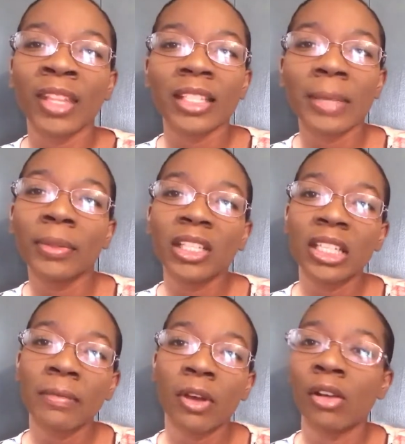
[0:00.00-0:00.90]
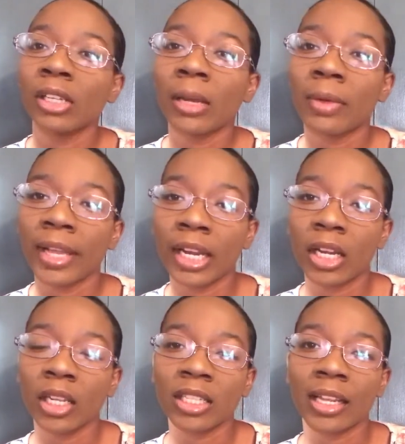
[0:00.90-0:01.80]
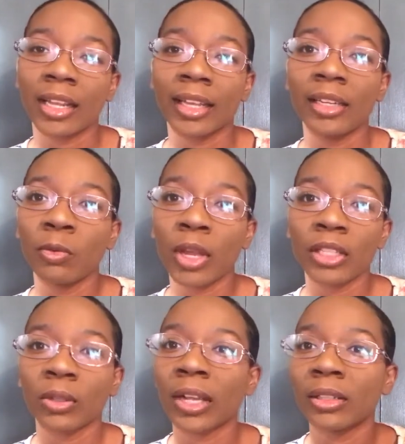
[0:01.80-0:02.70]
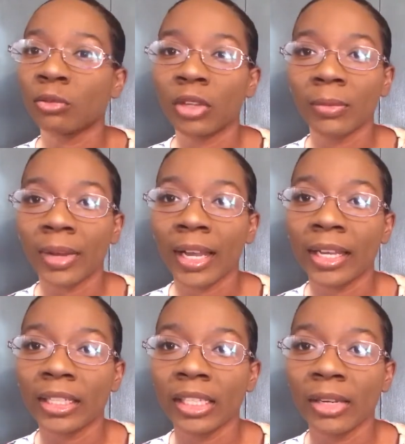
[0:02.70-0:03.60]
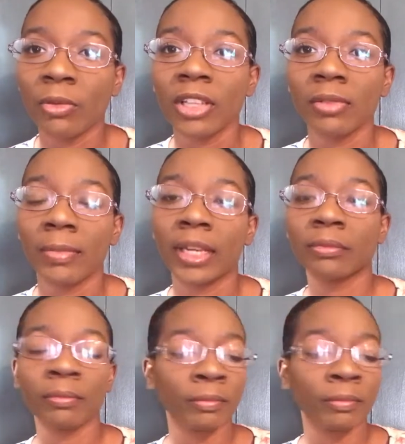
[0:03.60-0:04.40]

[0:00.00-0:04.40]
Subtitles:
typically stuff with coconut my hair does not like anyway, so I didn't want to buy it and waste my money.